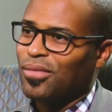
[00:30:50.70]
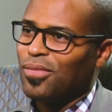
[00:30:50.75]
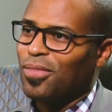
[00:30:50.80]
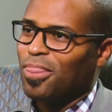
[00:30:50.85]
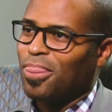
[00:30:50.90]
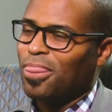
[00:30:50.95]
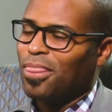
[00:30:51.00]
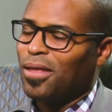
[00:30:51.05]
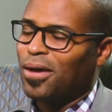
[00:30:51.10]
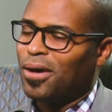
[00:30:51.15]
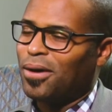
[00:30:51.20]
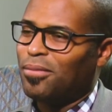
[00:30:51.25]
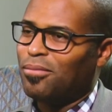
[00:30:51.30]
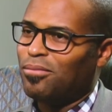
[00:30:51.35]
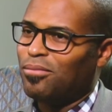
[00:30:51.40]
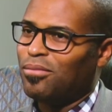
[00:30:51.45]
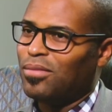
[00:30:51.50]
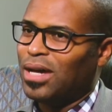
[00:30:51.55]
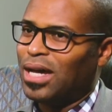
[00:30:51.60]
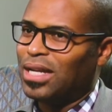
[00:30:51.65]

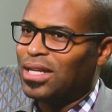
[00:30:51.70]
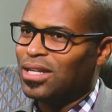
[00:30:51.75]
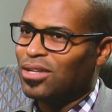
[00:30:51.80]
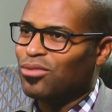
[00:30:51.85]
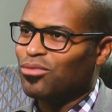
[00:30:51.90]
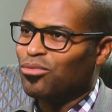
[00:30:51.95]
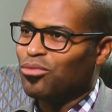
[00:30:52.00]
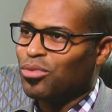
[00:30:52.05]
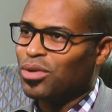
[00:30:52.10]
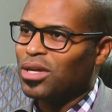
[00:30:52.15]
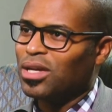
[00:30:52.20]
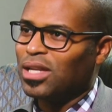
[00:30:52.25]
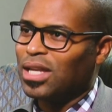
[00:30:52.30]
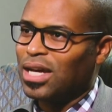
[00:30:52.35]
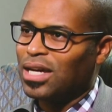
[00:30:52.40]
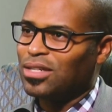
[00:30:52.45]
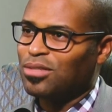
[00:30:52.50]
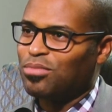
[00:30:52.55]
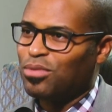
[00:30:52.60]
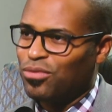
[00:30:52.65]
and didn't
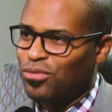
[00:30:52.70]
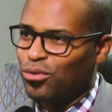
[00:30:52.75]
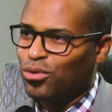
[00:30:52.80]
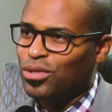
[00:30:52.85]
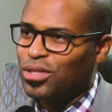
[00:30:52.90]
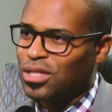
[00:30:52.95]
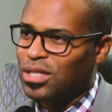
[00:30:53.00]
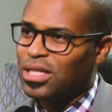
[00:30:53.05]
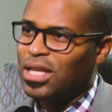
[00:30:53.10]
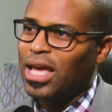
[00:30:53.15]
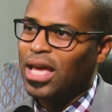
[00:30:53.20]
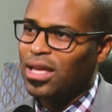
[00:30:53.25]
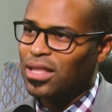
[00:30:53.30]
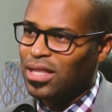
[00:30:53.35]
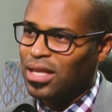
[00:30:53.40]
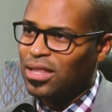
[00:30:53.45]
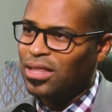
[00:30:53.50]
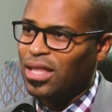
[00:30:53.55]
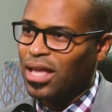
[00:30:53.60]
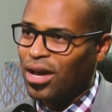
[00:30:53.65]
realize before today
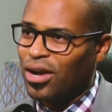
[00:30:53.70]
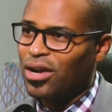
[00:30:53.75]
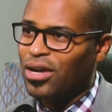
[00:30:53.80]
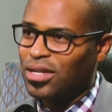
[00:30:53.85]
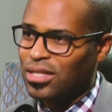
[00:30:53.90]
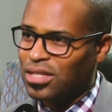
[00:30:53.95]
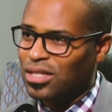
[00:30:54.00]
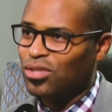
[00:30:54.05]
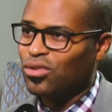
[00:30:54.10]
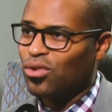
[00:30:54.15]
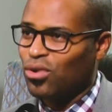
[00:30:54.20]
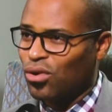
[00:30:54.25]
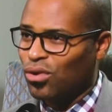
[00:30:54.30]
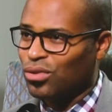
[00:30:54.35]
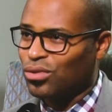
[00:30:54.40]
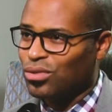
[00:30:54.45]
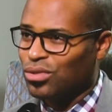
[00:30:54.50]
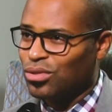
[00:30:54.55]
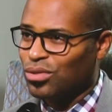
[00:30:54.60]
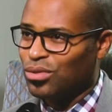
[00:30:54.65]
that they are indeed
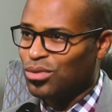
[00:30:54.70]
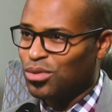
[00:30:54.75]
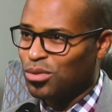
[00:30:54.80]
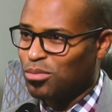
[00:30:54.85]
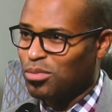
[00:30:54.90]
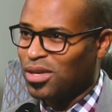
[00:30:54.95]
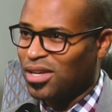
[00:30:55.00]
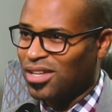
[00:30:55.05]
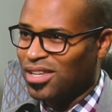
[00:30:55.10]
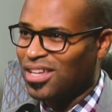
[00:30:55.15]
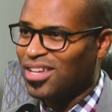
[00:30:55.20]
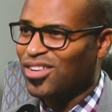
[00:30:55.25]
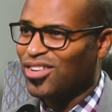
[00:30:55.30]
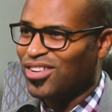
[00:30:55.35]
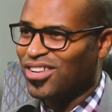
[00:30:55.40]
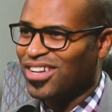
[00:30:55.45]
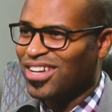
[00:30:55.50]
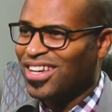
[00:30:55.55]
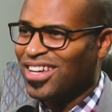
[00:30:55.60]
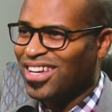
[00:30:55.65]
called to be a
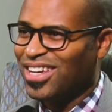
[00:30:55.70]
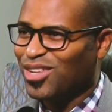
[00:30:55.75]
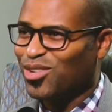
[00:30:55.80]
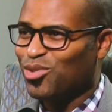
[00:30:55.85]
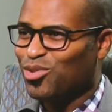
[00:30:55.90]
leader, including